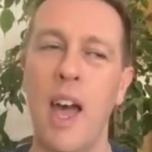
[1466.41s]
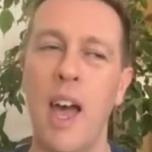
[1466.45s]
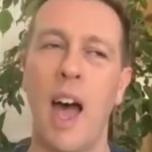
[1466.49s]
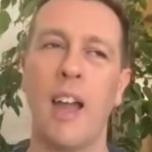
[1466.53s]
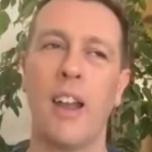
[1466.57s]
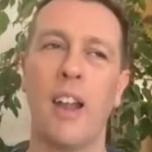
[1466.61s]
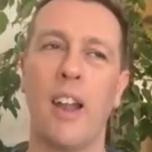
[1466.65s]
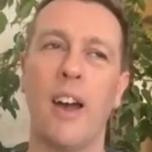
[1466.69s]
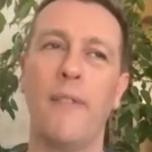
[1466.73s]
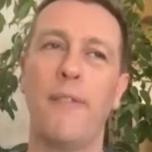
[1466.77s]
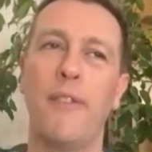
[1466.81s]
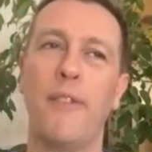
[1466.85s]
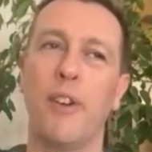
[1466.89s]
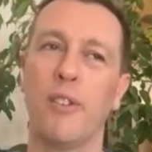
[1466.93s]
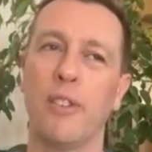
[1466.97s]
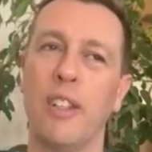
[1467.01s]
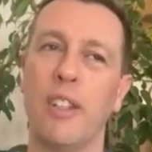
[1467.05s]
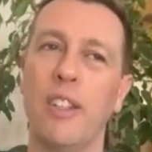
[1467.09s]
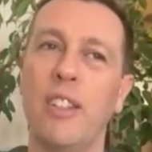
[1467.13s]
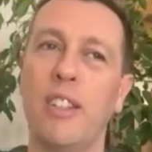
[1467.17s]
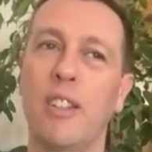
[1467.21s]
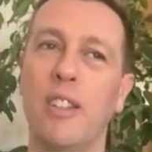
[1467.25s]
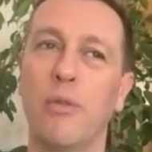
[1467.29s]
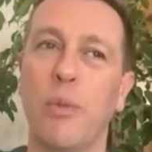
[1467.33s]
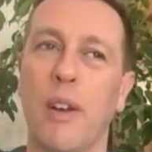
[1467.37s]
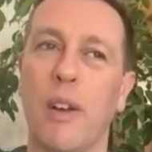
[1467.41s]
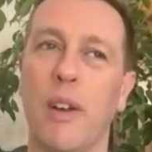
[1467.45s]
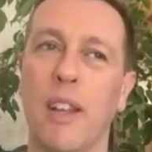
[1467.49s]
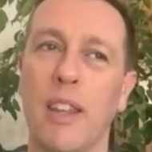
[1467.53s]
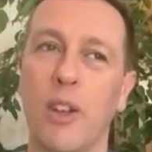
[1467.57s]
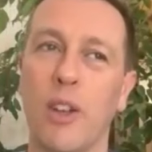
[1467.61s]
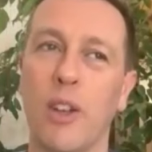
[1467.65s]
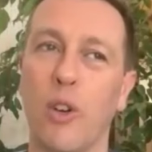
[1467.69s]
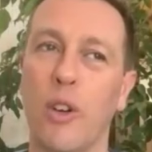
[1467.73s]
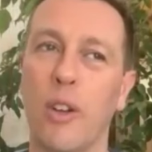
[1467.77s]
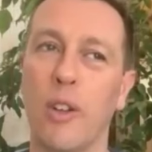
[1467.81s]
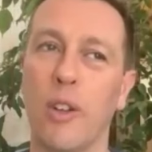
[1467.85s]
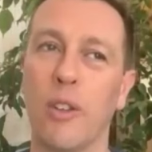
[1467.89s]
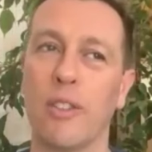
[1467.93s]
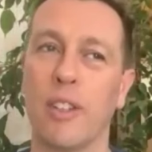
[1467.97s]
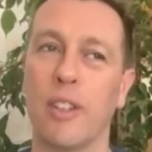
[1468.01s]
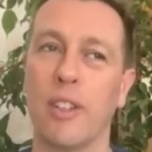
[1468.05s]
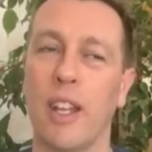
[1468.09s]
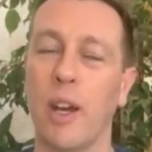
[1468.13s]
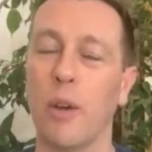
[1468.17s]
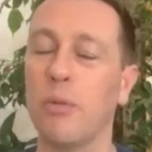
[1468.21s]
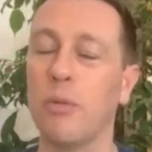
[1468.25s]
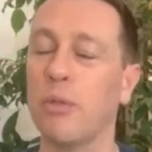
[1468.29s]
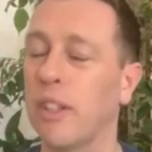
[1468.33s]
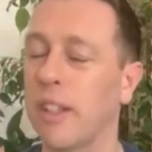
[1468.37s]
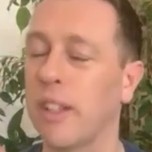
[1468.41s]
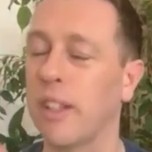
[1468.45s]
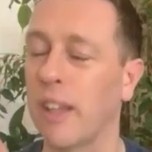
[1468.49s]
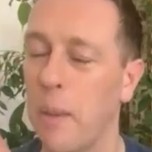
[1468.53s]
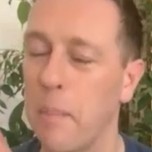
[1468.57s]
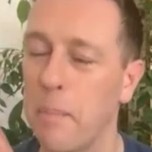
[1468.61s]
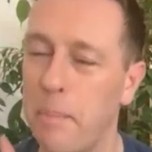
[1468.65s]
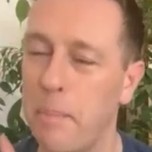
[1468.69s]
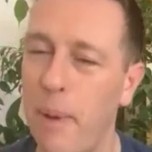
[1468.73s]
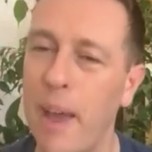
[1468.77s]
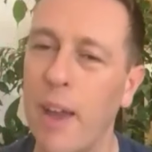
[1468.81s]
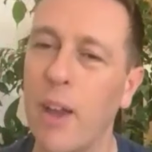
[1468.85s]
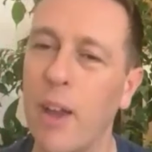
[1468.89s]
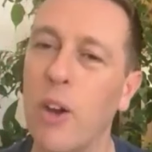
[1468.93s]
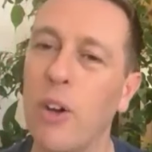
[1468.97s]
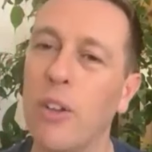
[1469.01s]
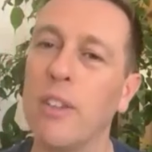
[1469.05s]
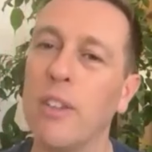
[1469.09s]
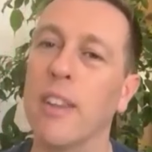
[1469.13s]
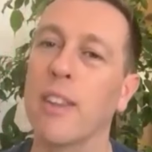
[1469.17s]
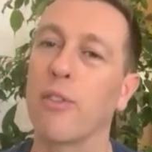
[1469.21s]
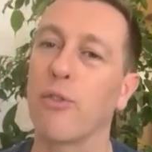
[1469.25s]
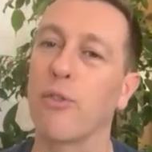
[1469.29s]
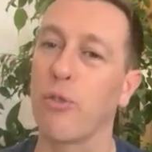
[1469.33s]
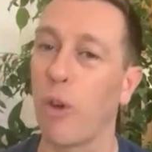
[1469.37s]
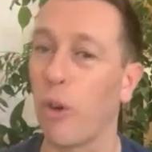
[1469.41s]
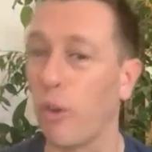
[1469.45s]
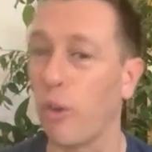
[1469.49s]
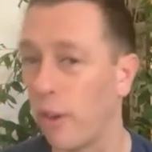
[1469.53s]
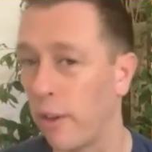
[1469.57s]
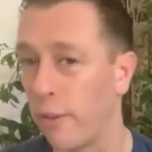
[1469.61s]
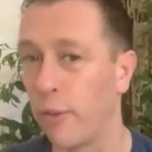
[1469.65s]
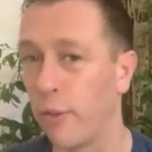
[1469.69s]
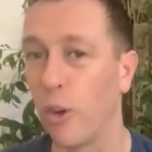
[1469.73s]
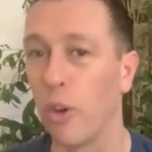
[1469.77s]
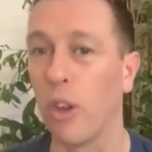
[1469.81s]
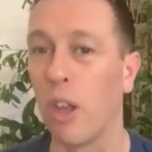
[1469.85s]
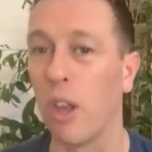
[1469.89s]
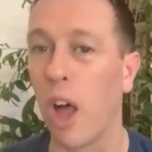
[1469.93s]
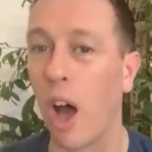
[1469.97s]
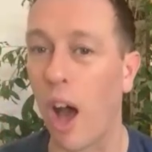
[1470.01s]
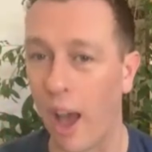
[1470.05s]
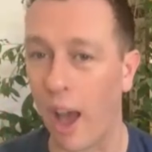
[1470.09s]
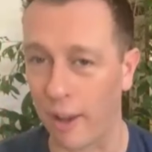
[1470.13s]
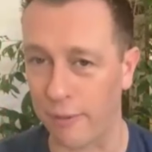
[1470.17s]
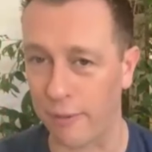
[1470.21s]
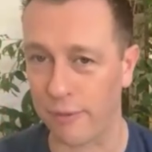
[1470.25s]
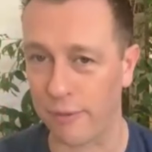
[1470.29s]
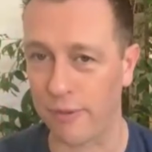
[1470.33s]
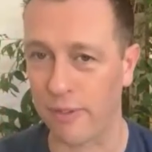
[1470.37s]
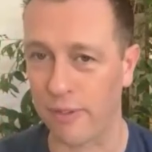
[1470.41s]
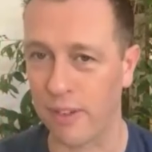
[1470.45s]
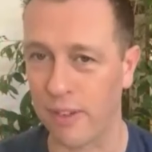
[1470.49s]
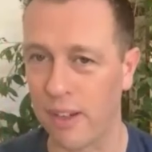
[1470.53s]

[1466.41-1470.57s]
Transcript: and I feel this is one of the oils that helps you to get back on the throne of your life.